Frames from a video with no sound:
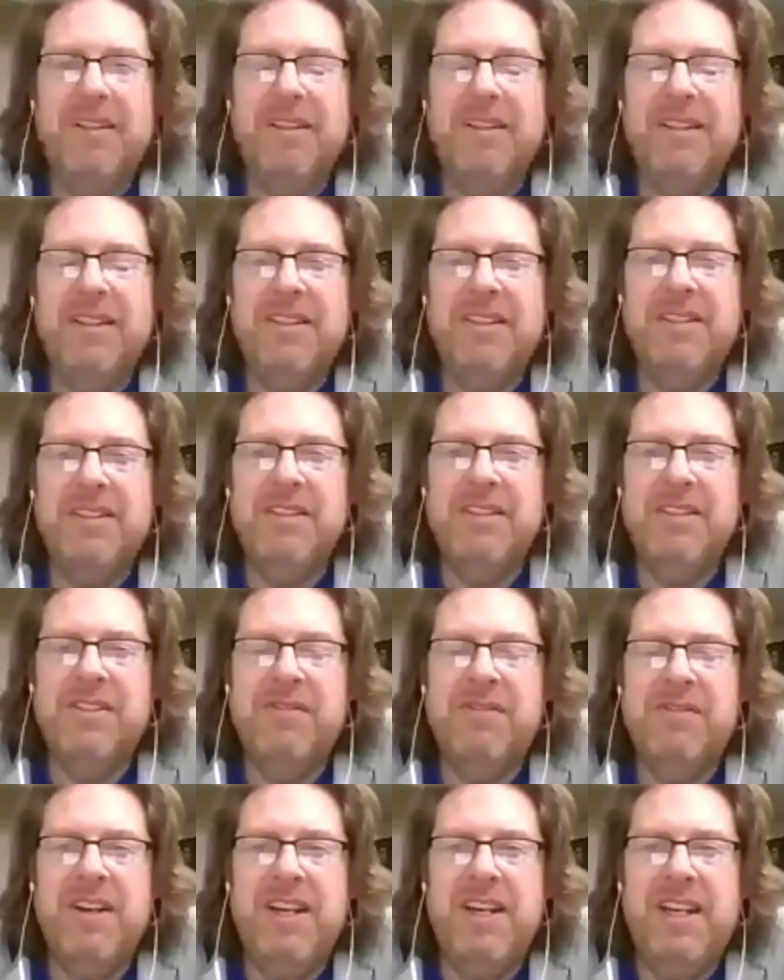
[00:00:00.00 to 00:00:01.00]
it's
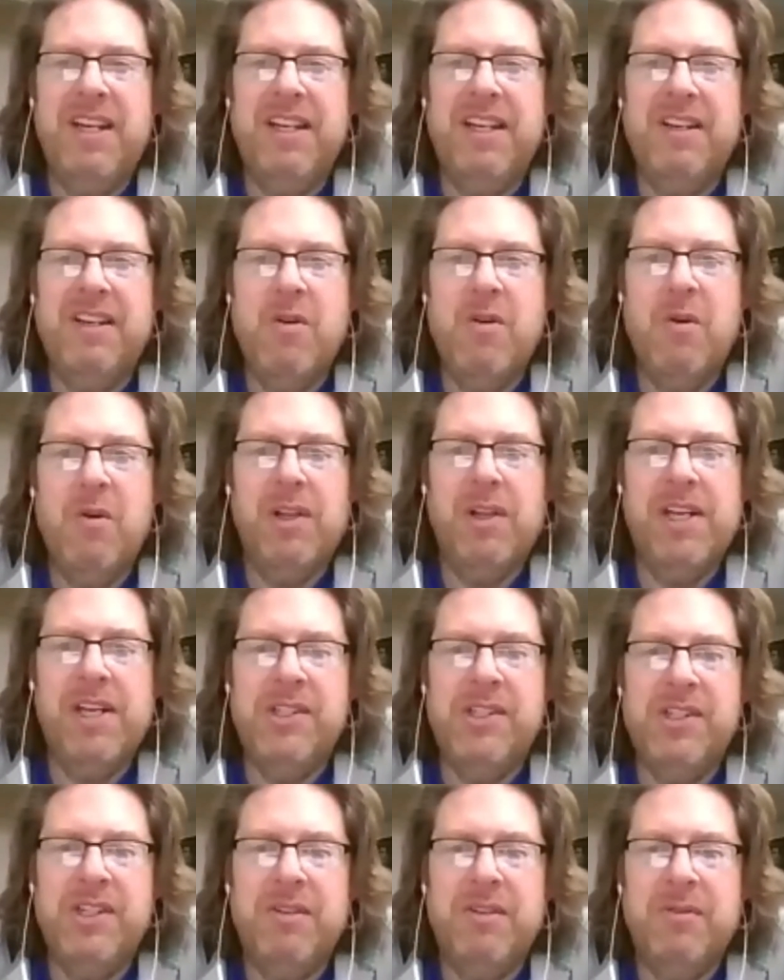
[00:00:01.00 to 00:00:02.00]
a funny
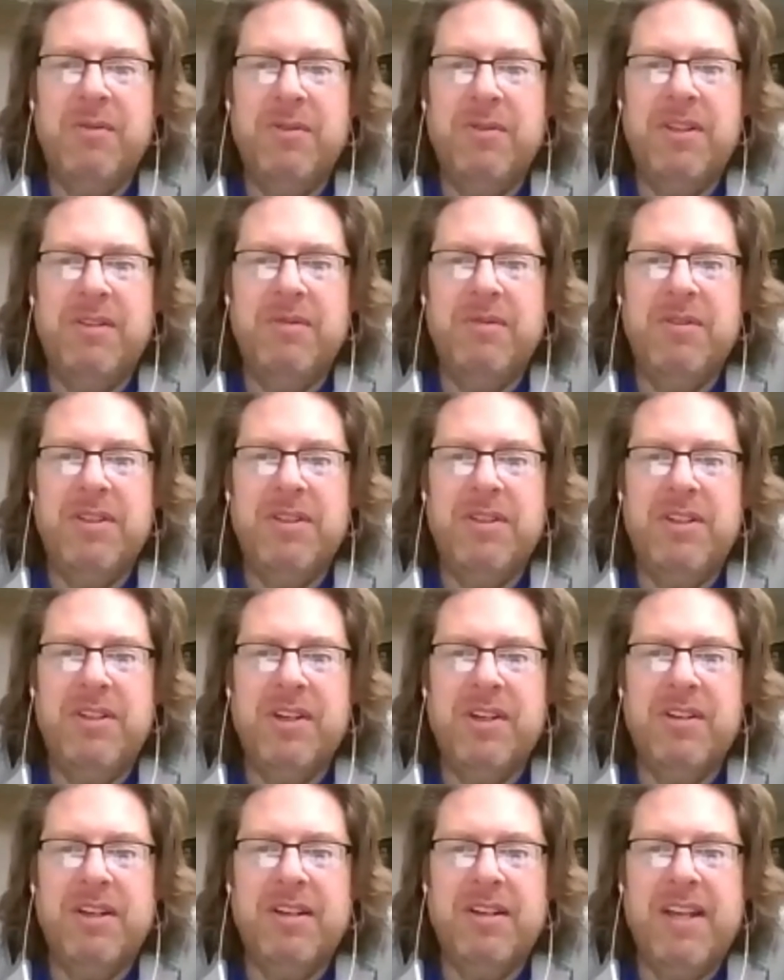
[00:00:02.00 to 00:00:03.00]
correlation when you're